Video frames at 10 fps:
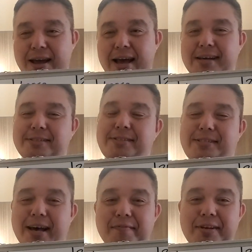has
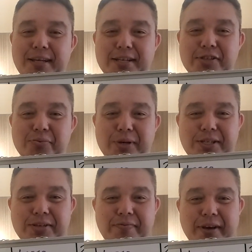seven inch
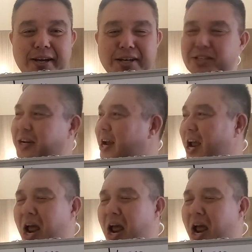reach advantage.